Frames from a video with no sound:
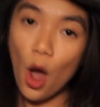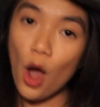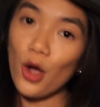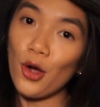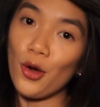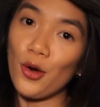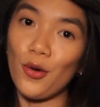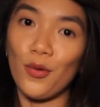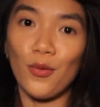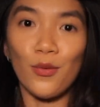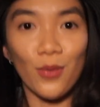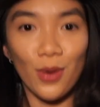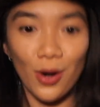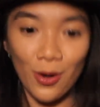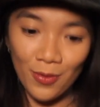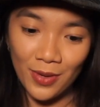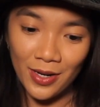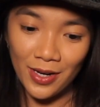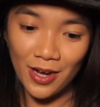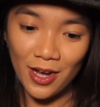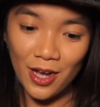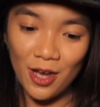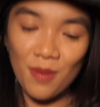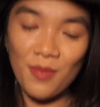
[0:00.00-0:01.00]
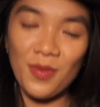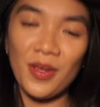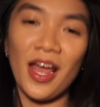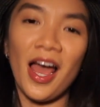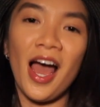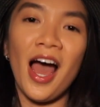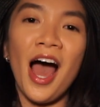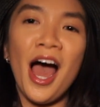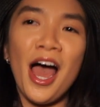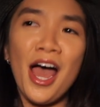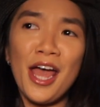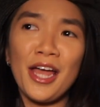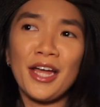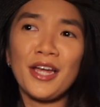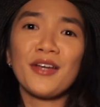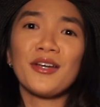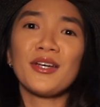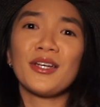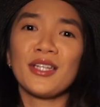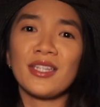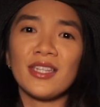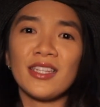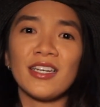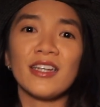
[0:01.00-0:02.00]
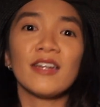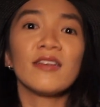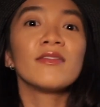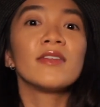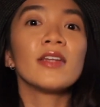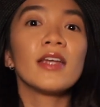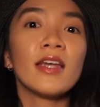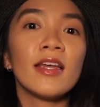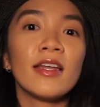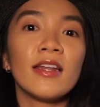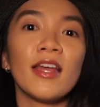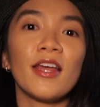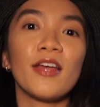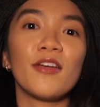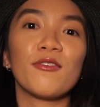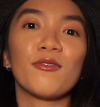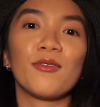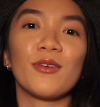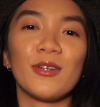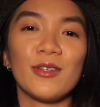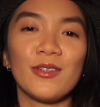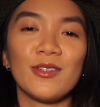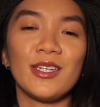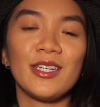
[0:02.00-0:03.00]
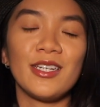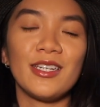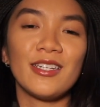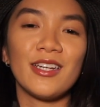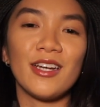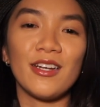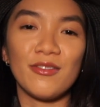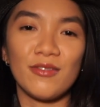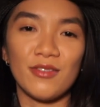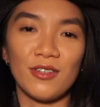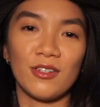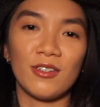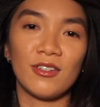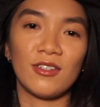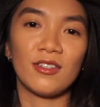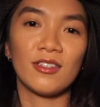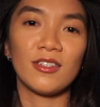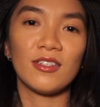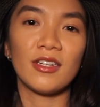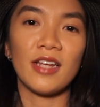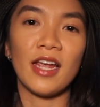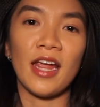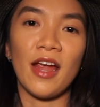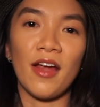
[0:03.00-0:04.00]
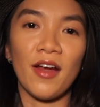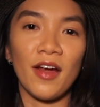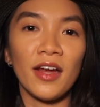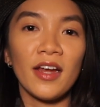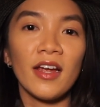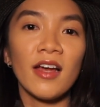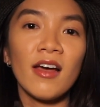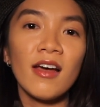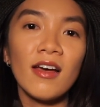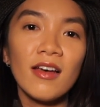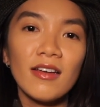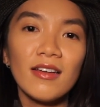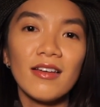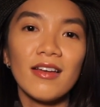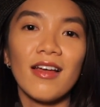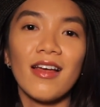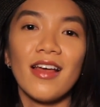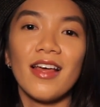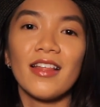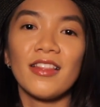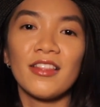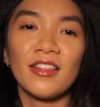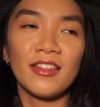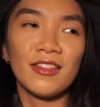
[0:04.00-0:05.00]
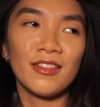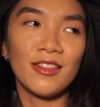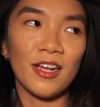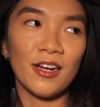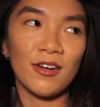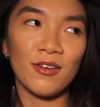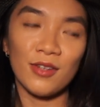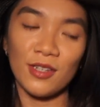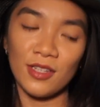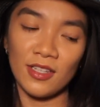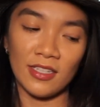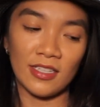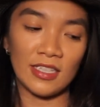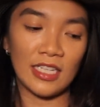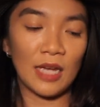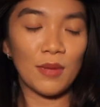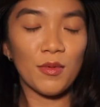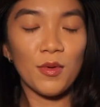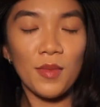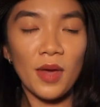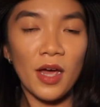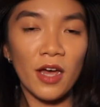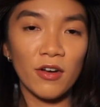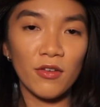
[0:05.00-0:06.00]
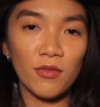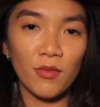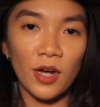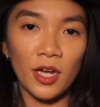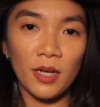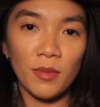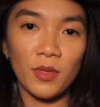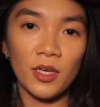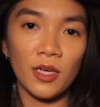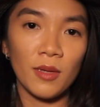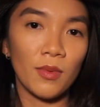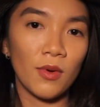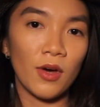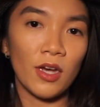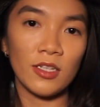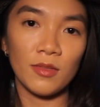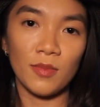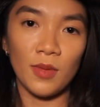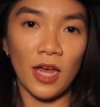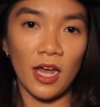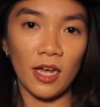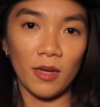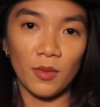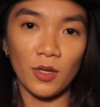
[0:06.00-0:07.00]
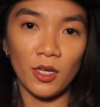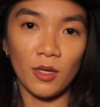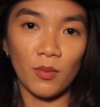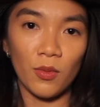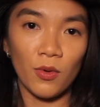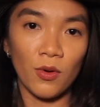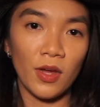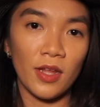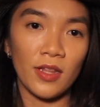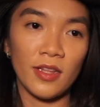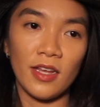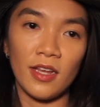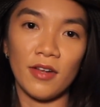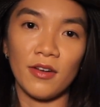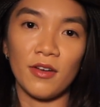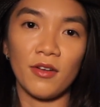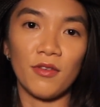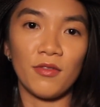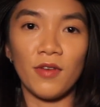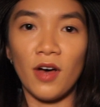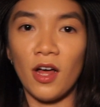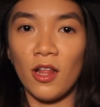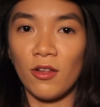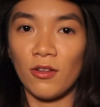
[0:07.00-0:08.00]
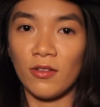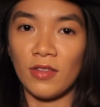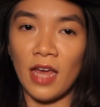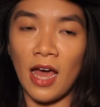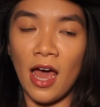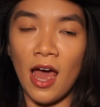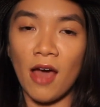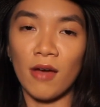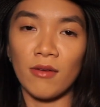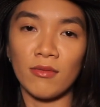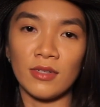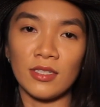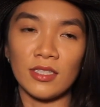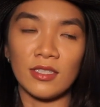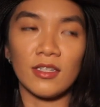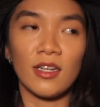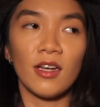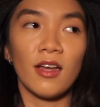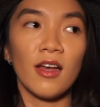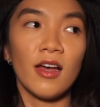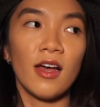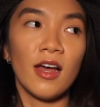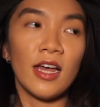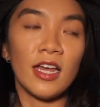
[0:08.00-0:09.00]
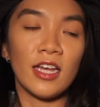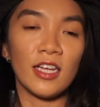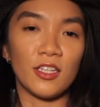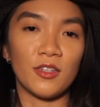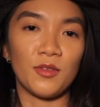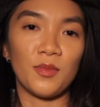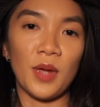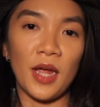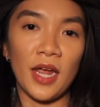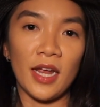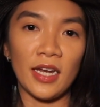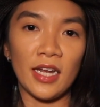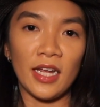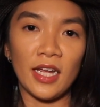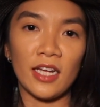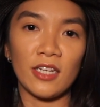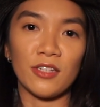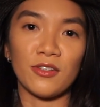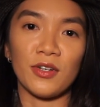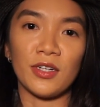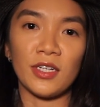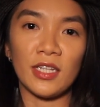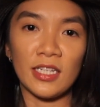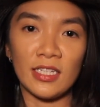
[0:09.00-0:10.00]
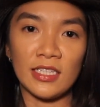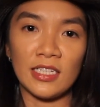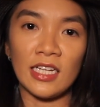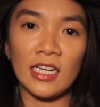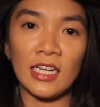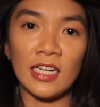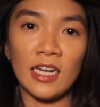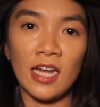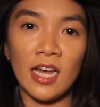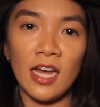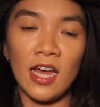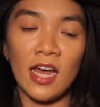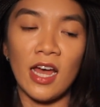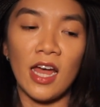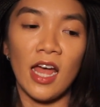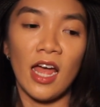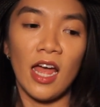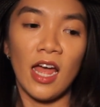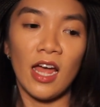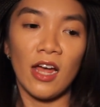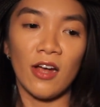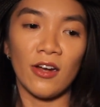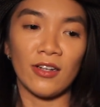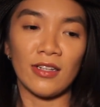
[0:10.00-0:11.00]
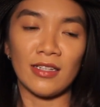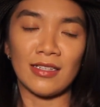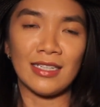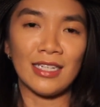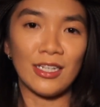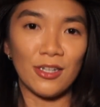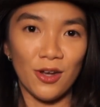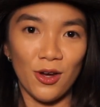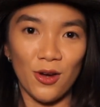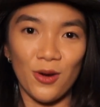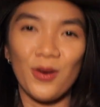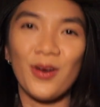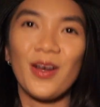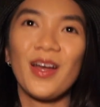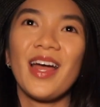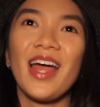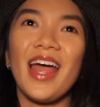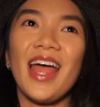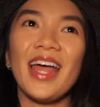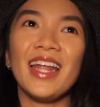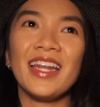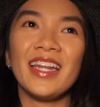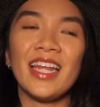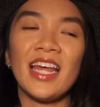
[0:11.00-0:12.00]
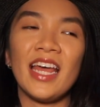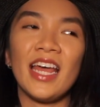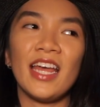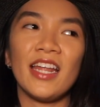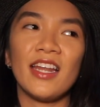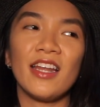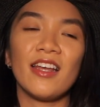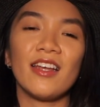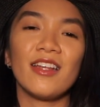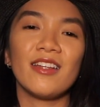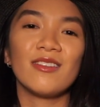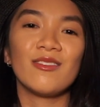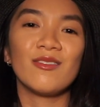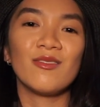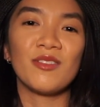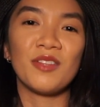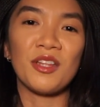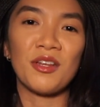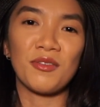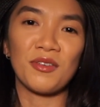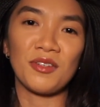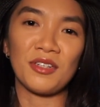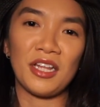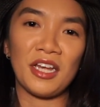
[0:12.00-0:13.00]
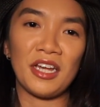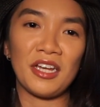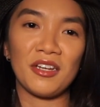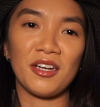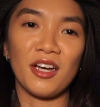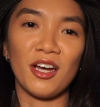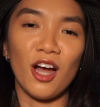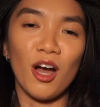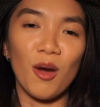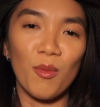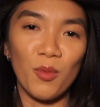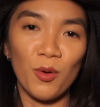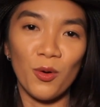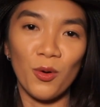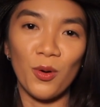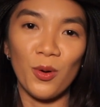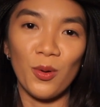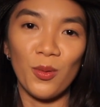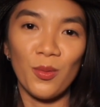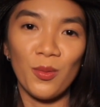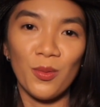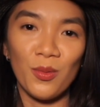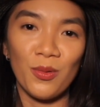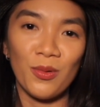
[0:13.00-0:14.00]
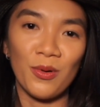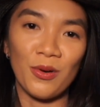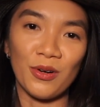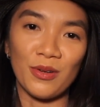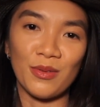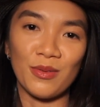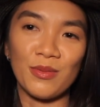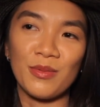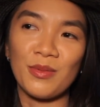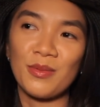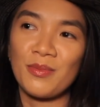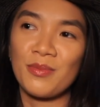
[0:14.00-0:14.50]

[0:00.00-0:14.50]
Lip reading: growing up. I lived in a really diverse area. There were the same amount of white people as black people, and then followed that was Hispanics or Latino, and then there were like a couple or